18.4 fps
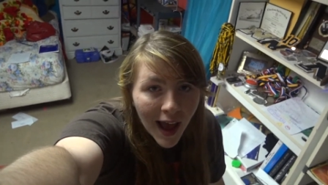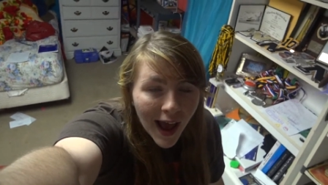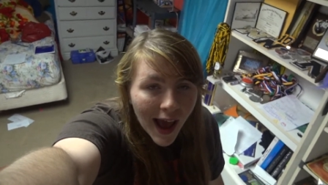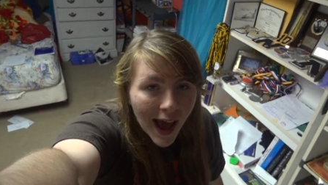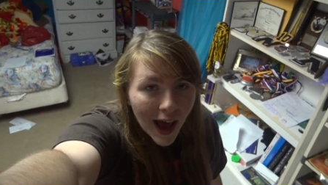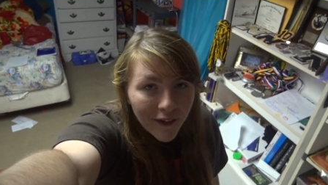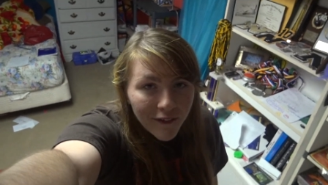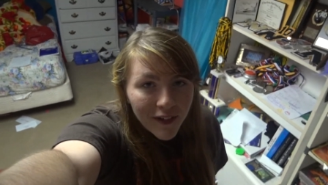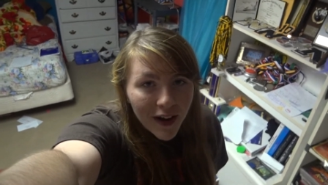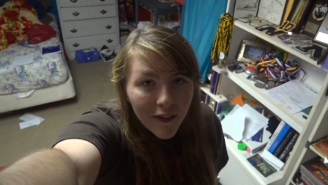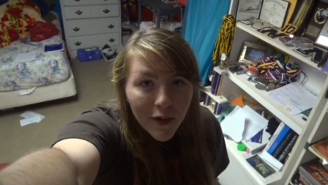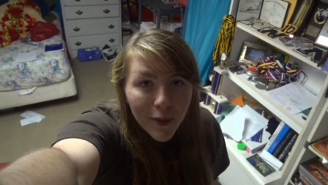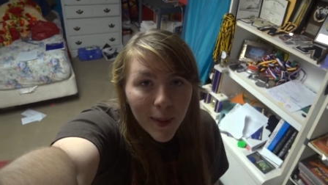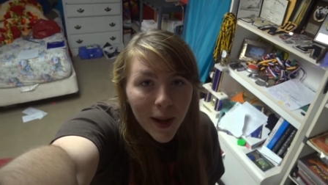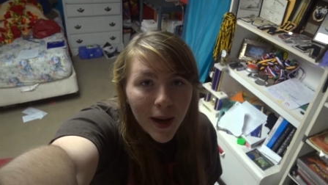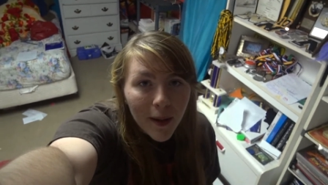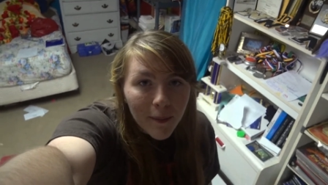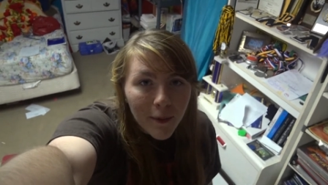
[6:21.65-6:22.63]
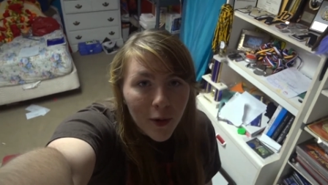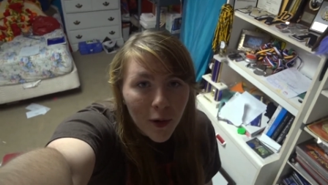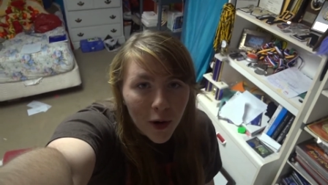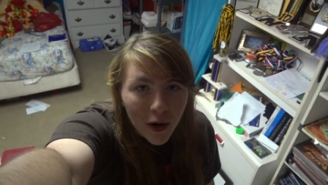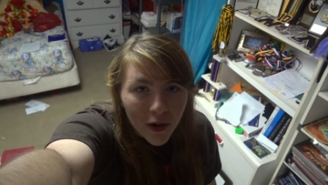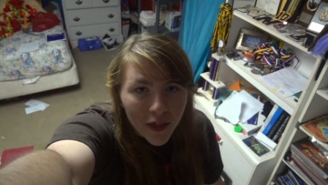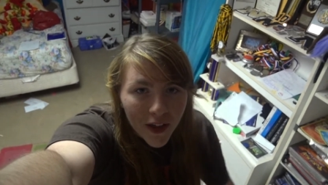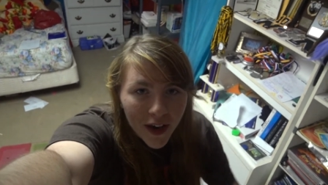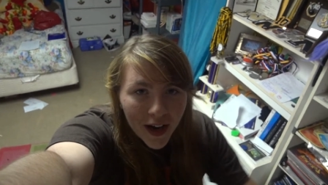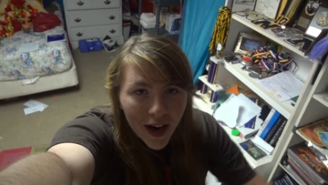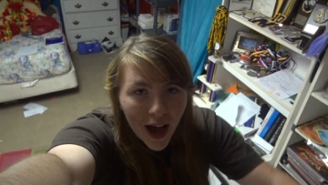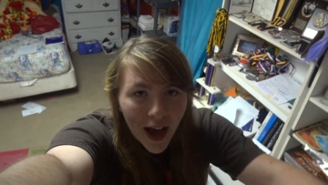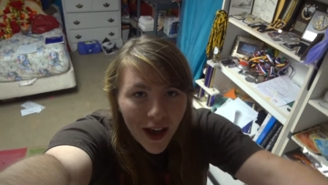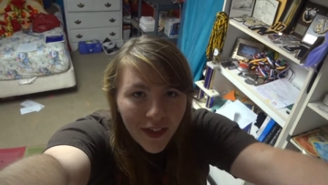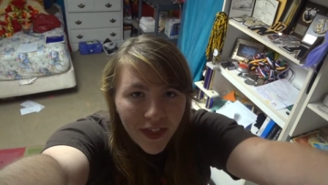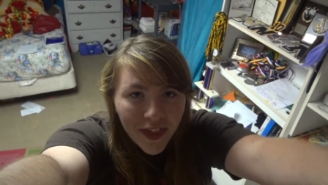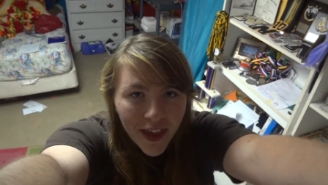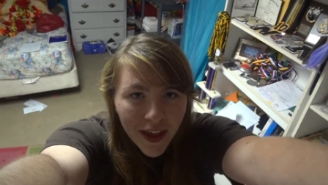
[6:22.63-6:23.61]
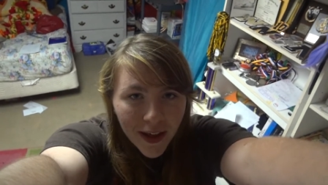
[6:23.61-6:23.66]
I've never been up north, and I
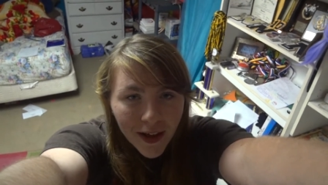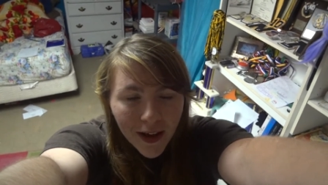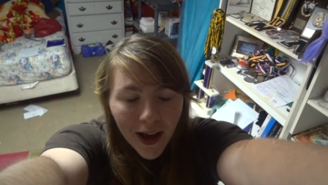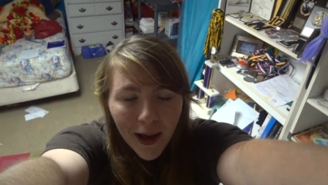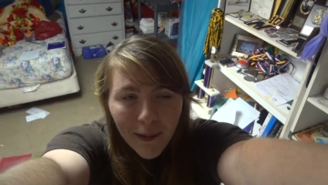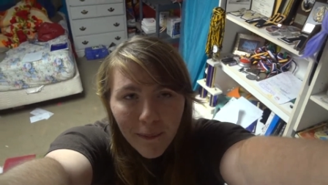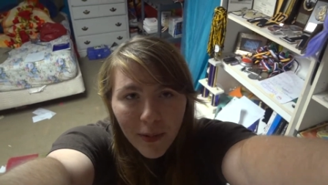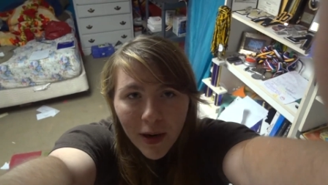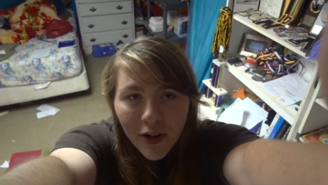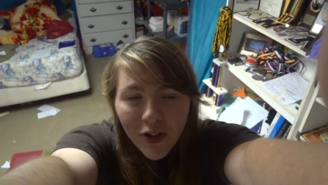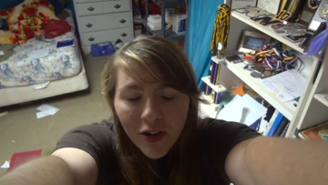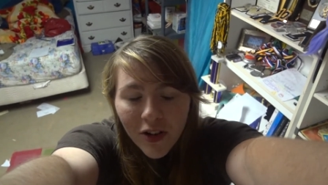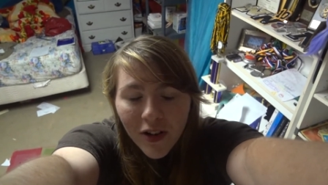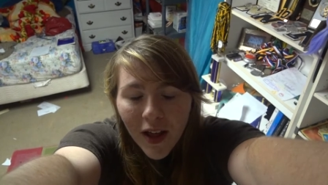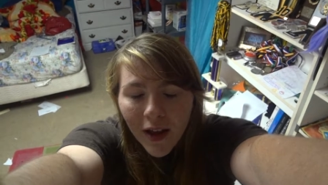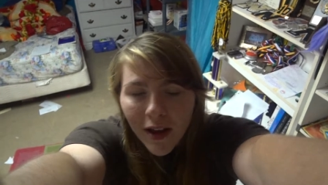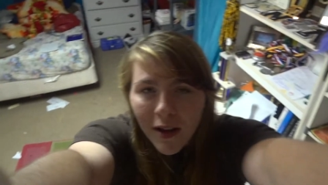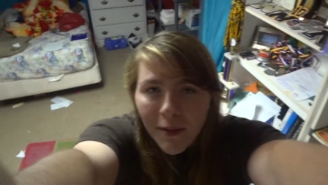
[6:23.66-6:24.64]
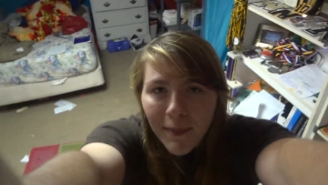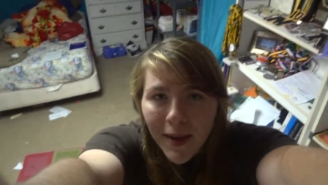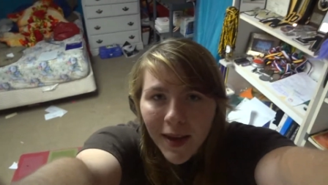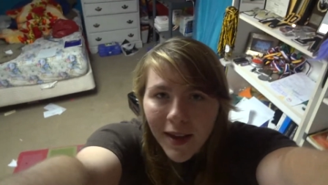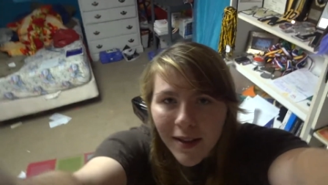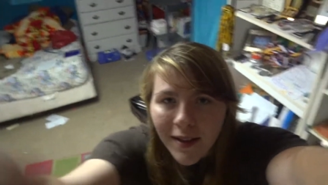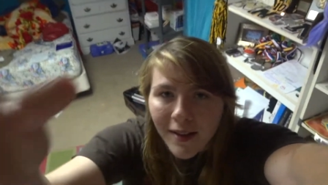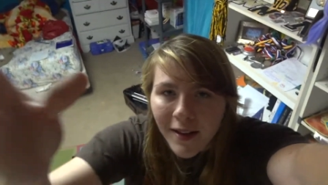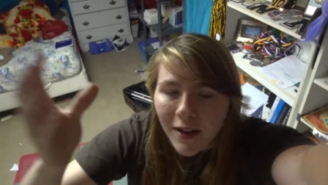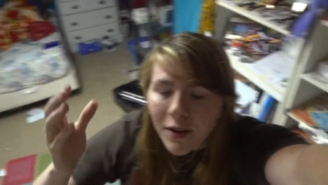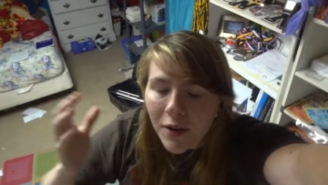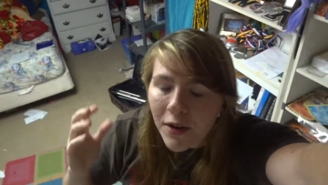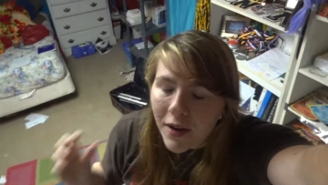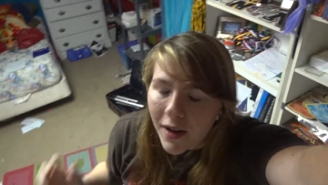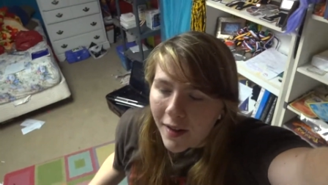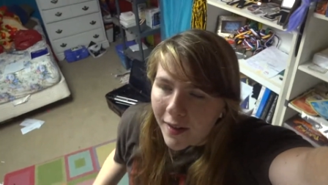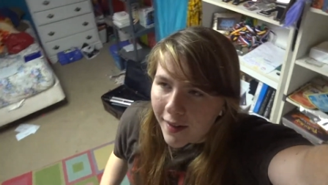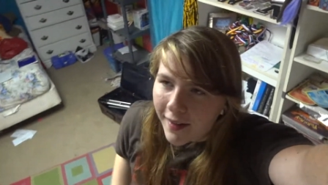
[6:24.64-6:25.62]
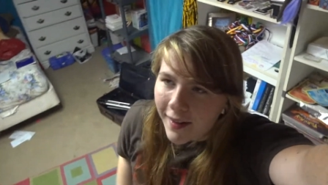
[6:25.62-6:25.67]
think, I'm pretty sure that can be considered
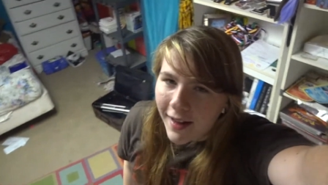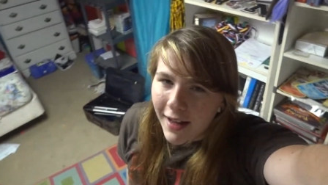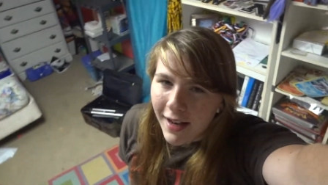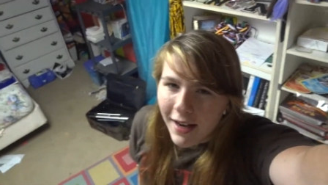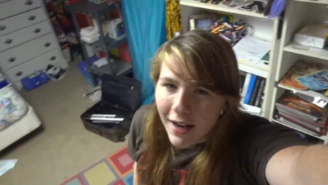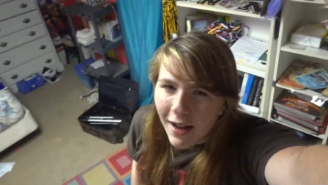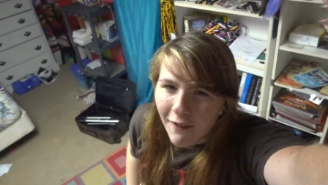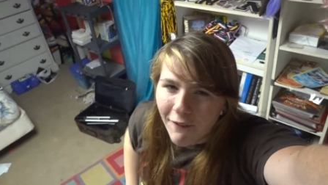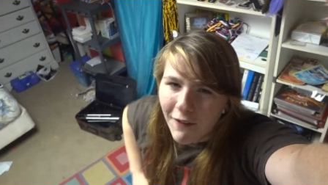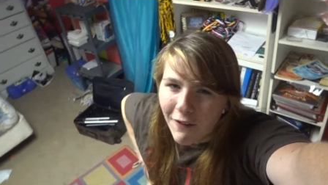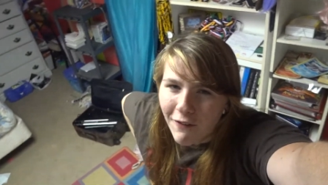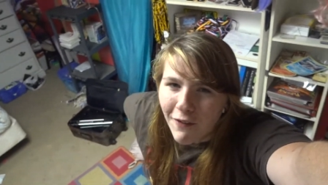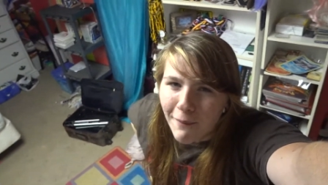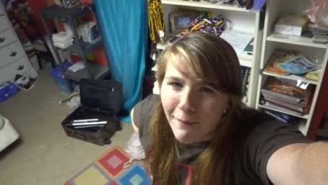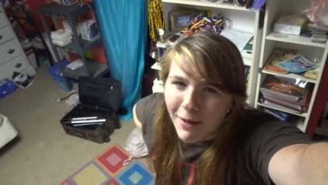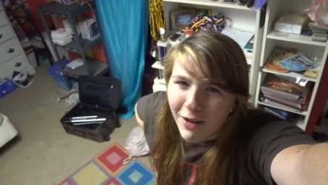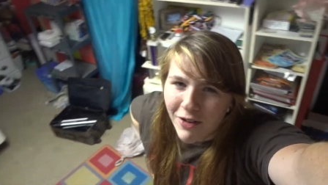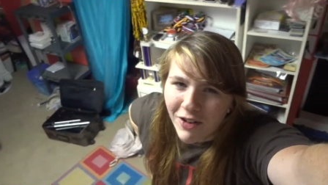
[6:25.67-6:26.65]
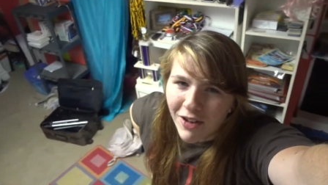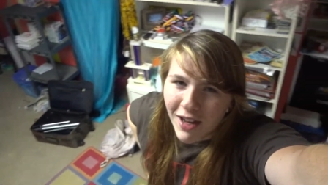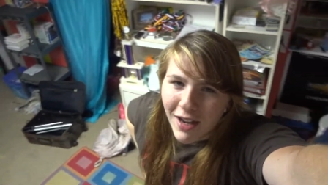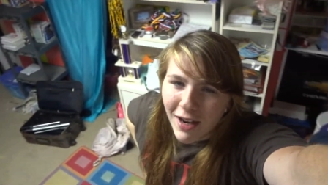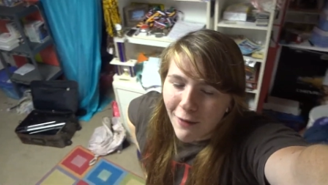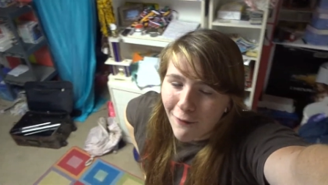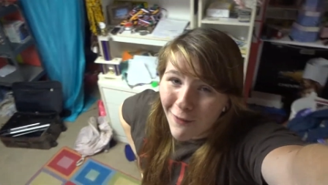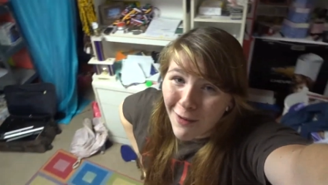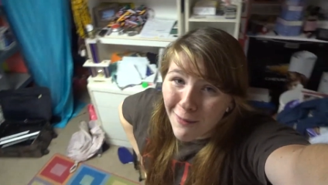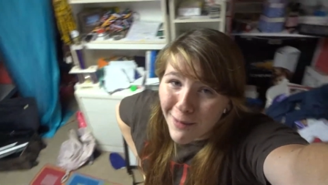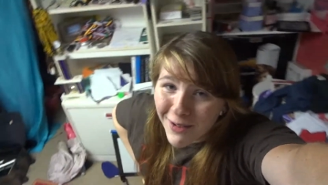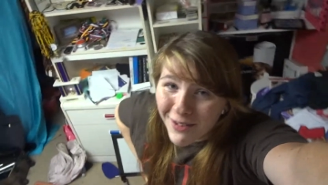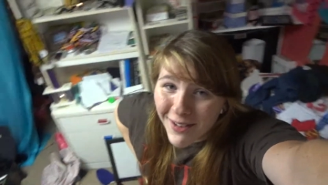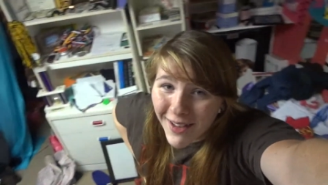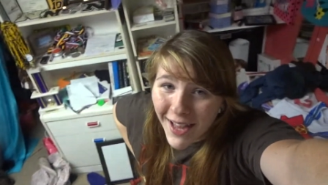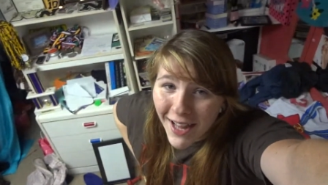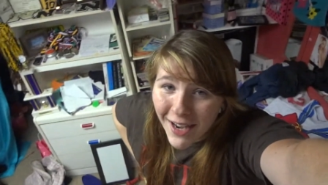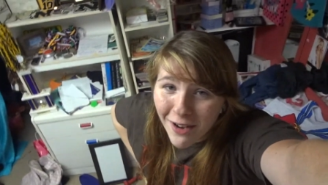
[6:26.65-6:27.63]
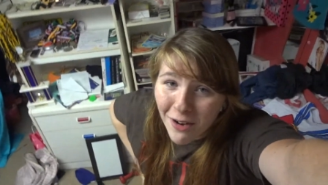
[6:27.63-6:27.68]
a sin if you're from Michigan, if you're a
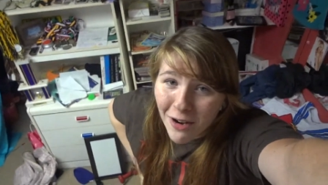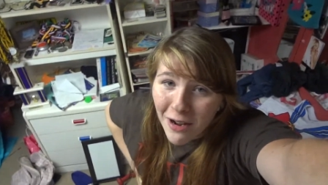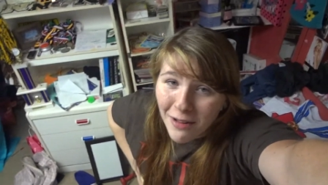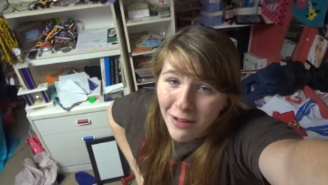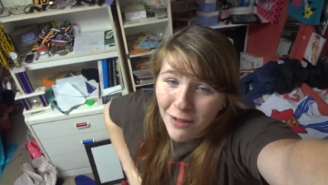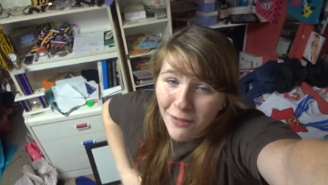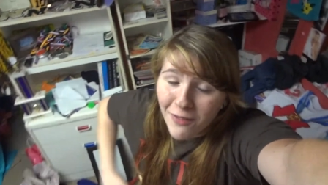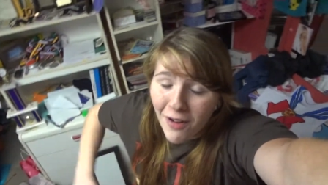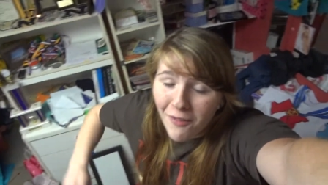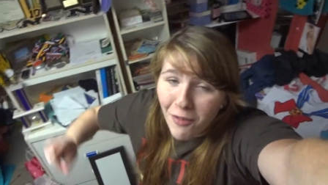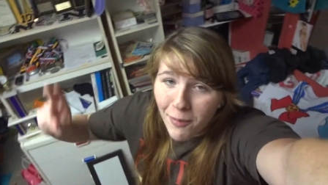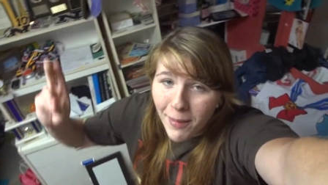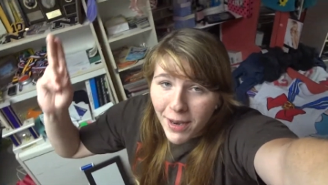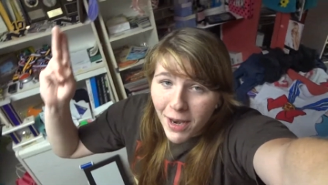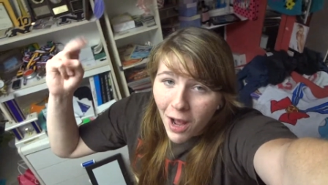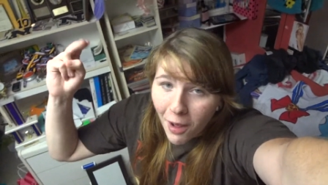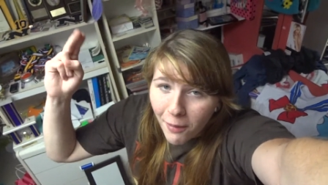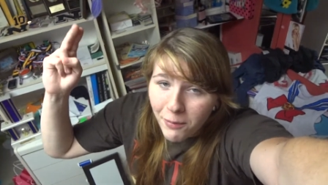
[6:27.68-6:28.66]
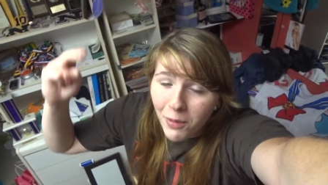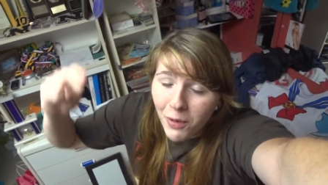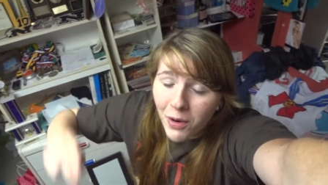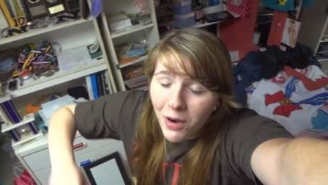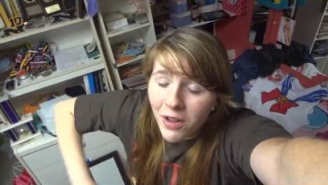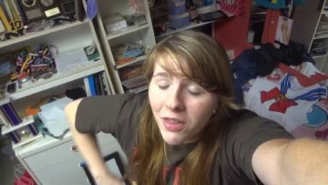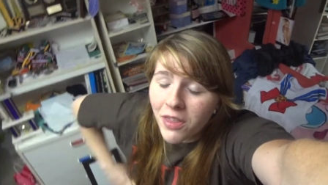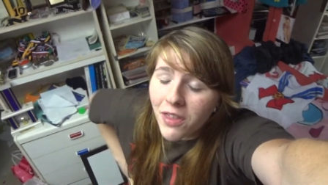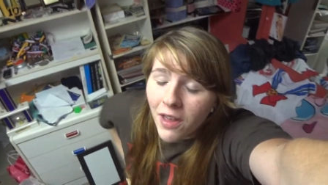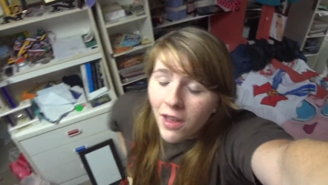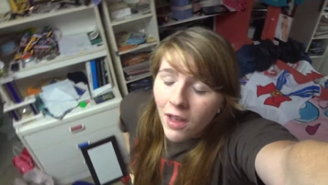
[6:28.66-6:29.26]
Michigander and you've never been up north.